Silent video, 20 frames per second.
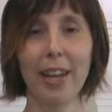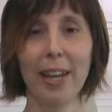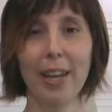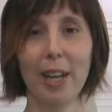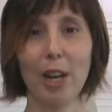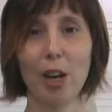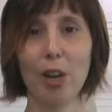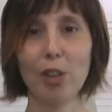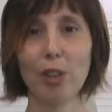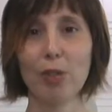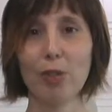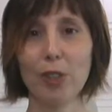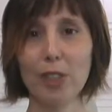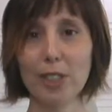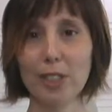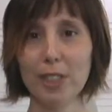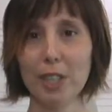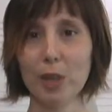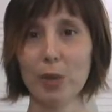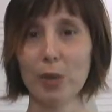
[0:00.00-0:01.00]
Now, the
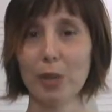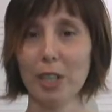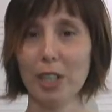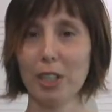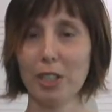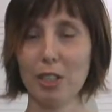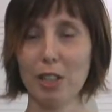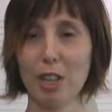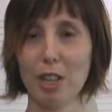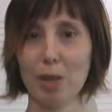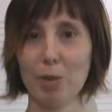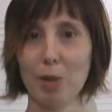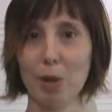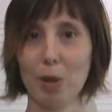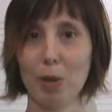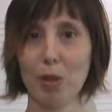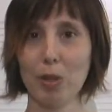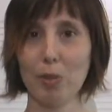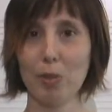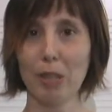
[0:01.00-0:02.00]
first thing we're going to talk
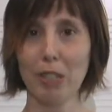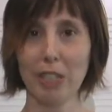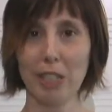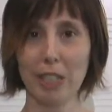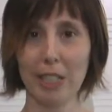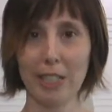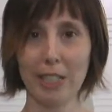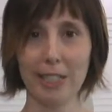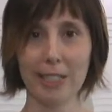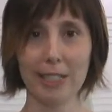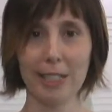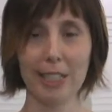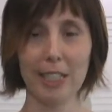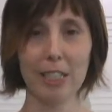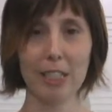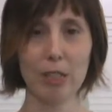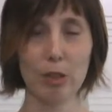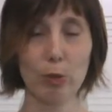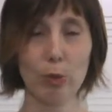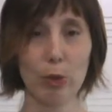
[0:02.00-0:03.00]
about with melodies
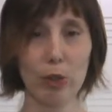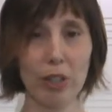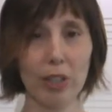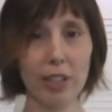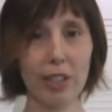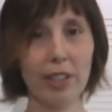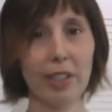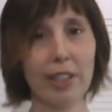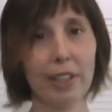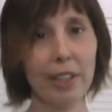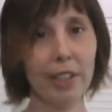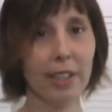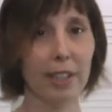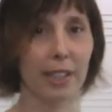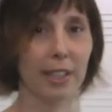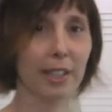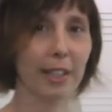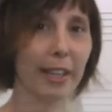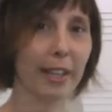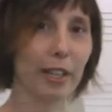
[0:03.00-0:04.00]
is a word
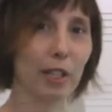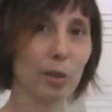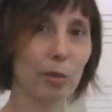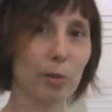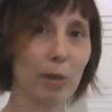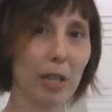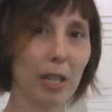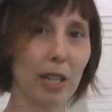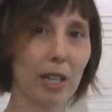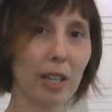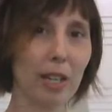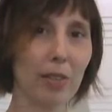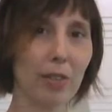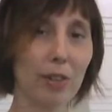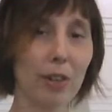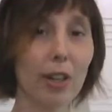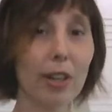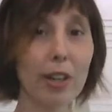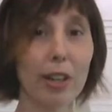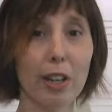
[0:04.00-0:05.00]
that you may have
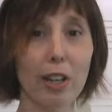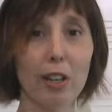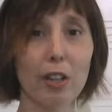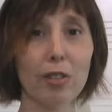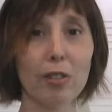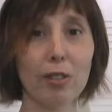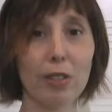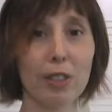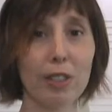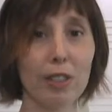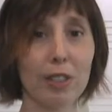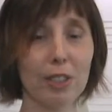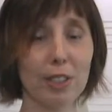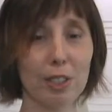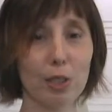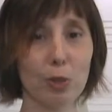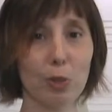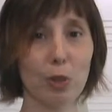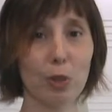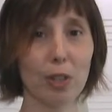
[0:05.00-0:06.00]
heard of,
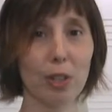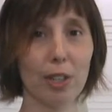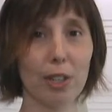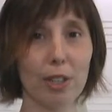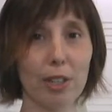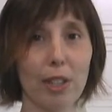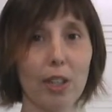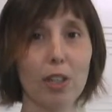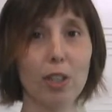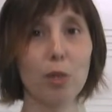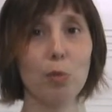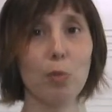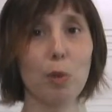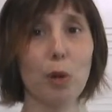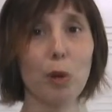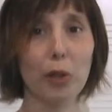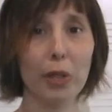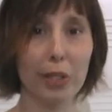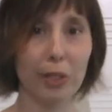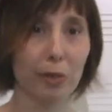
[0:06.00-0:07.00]
this word called a
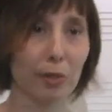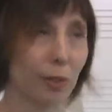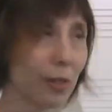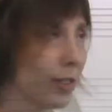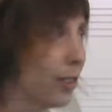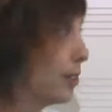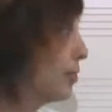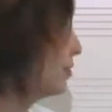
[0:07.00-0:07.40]
motive,